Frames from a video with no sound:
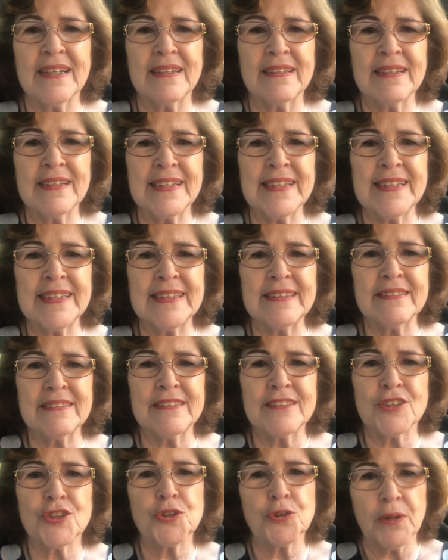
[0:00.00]
in
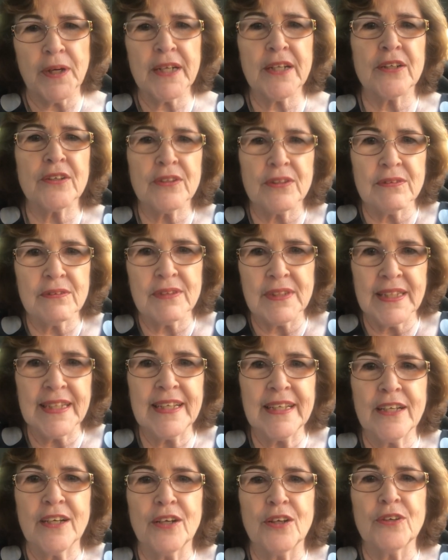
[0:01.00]
trucker
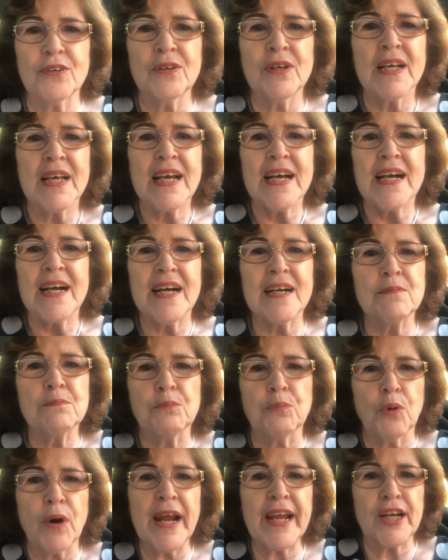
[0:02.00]
lingo,
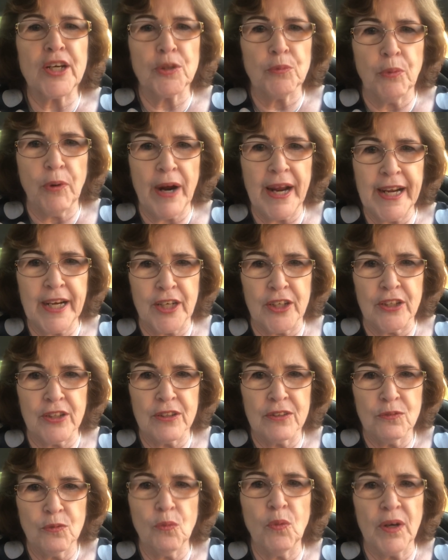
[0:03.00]
breaker, breaker,
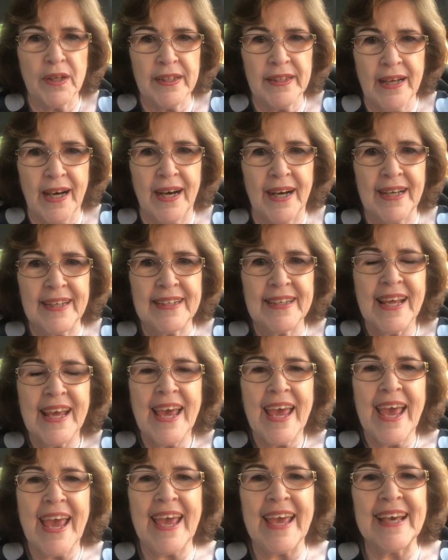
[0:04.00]
1-9.
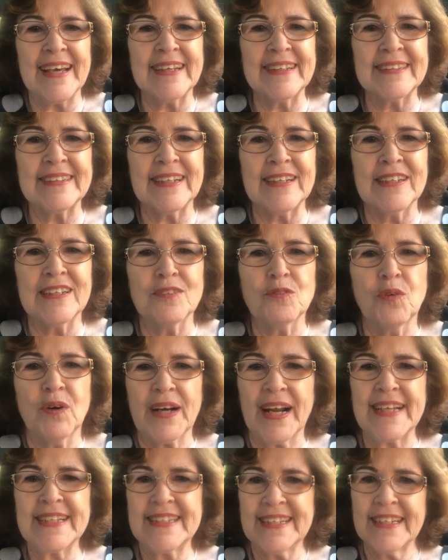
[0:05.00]
And what
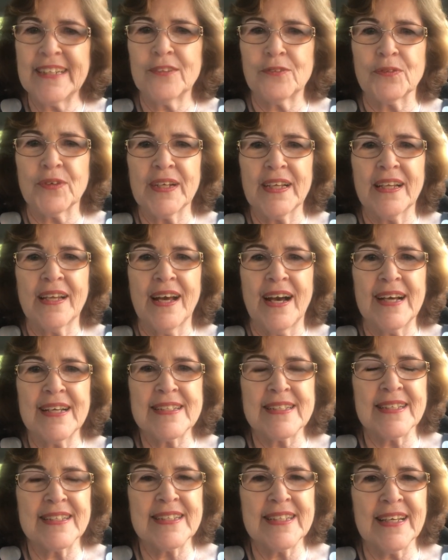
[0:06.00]
I didn't
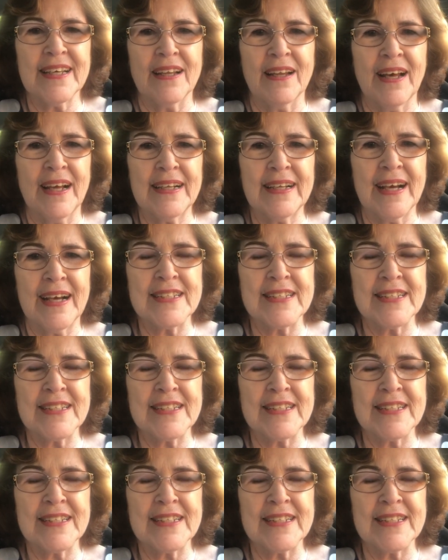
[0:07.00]
realize until I